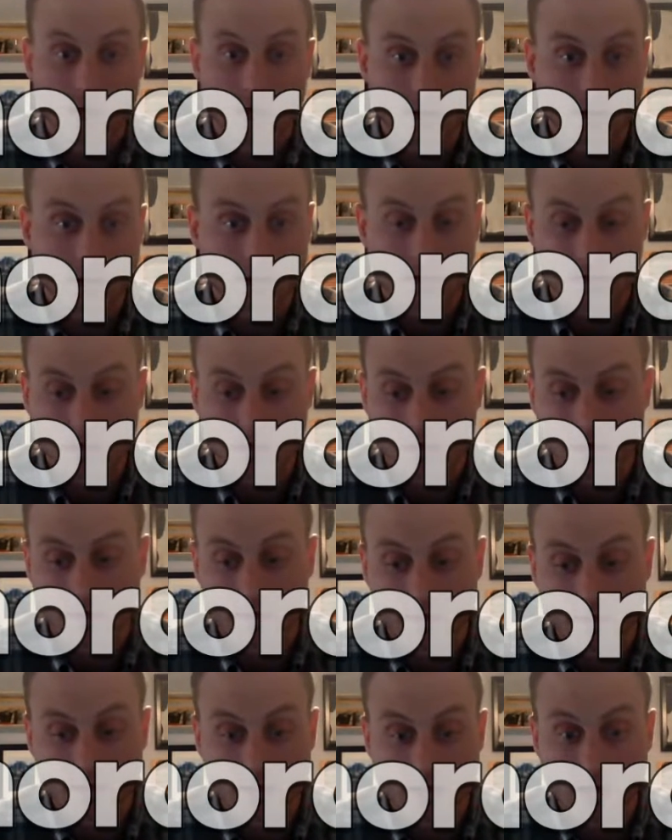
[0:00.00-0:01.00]
it's
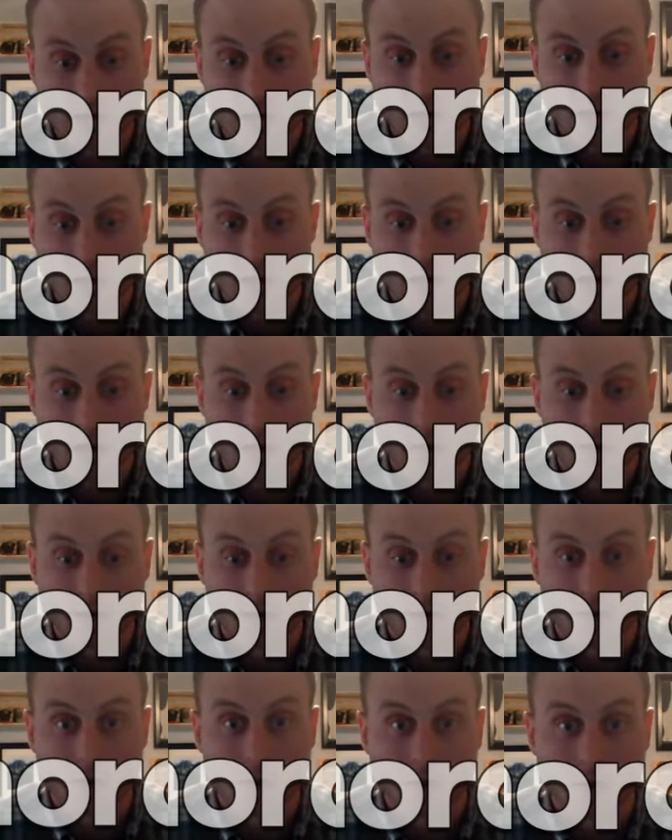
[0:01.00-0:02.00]
easy to program, and
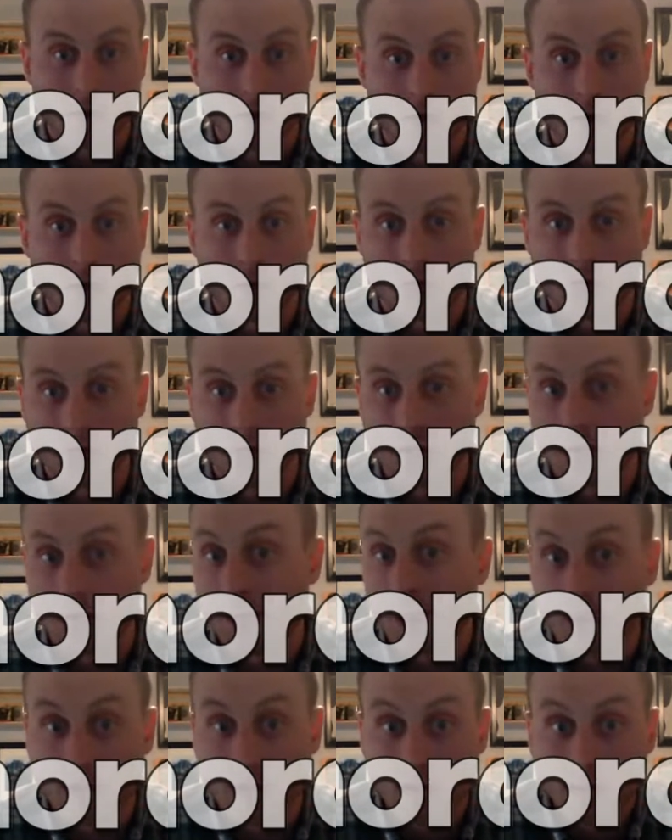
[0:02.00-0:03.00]
we'll do it in
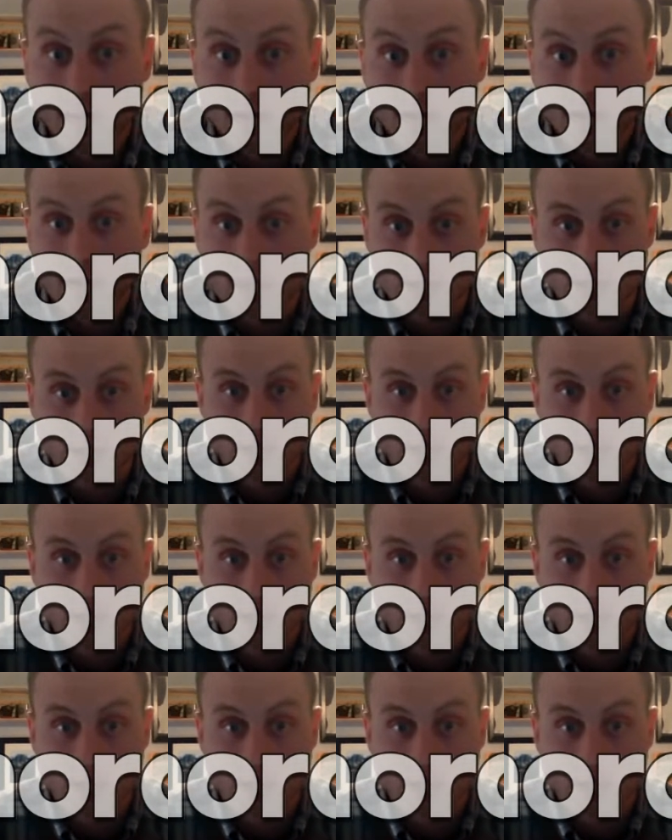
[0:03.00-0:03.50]
about 10 minutes.